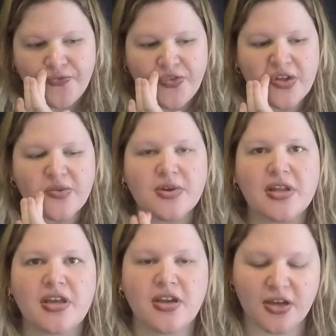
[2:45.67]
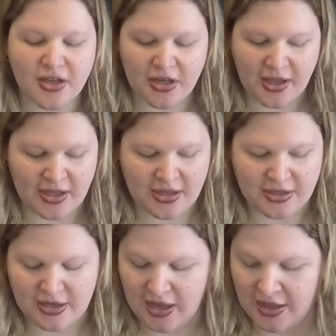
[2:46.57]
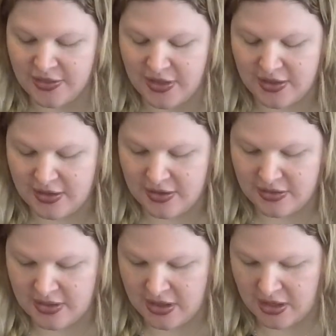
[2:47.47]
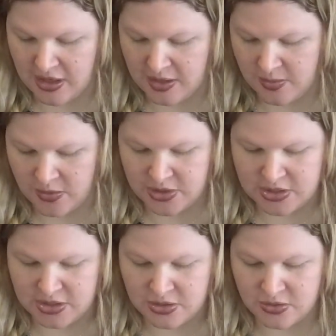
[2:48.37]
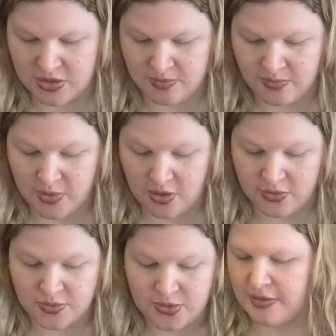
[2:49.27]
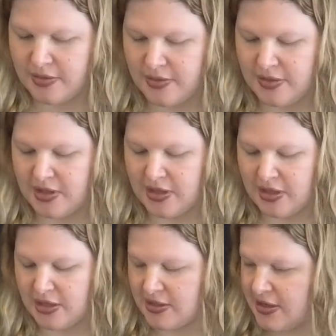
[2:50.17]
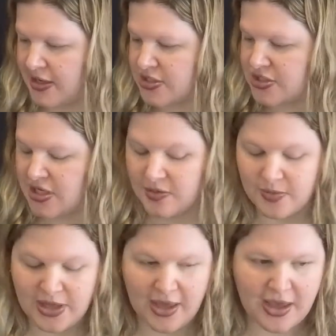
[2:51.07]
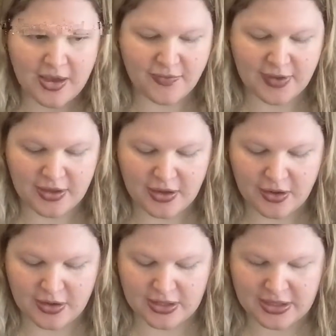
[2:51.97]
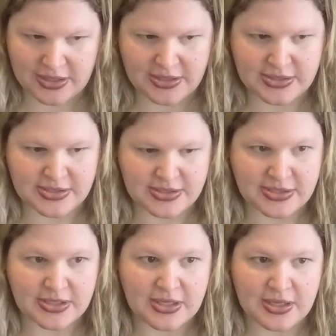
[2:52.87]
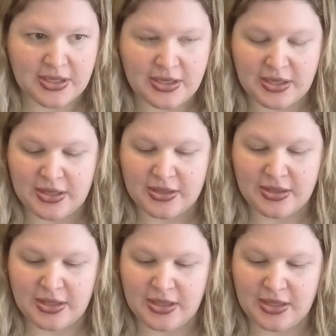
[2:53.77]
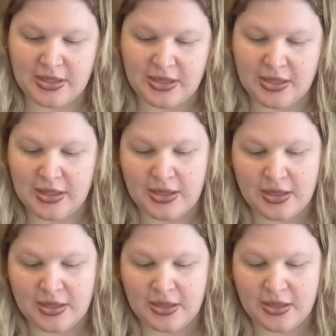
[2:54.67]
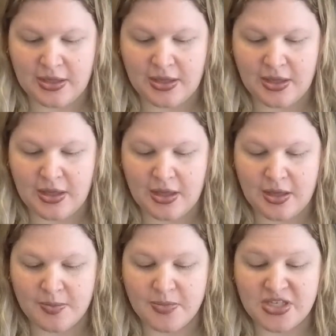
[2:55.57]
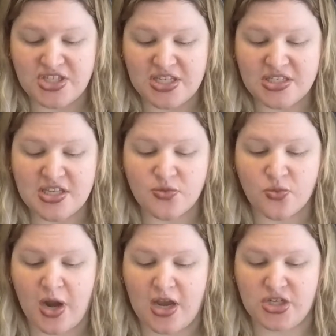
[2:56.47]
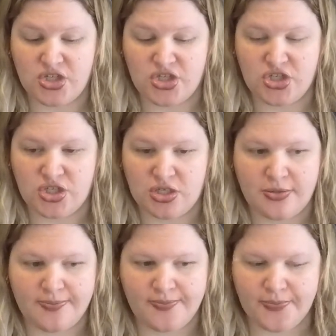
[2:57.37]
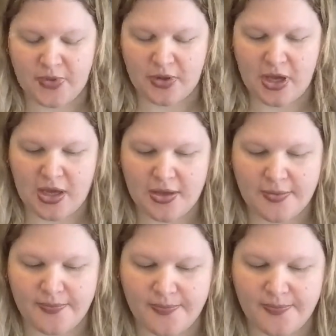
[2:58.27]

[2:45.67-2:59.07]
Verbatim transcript: feel really good, and I think I'm going to enjoy them both. The next shade we have here is the Magenta Rush. Okay.